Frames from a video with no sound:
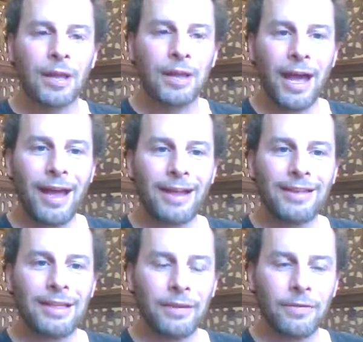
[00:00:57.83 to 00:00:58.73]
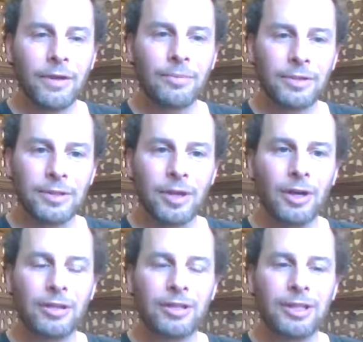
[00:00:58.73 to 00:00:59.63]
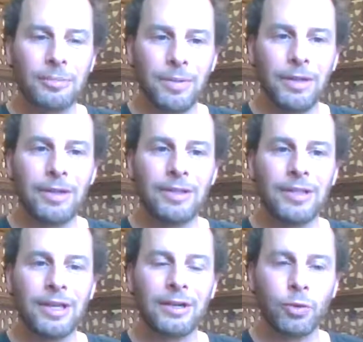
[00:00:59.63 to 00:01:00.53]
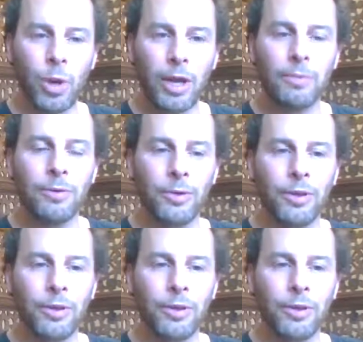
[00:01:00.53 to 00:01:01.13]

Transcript: that giving a massage can be this incredible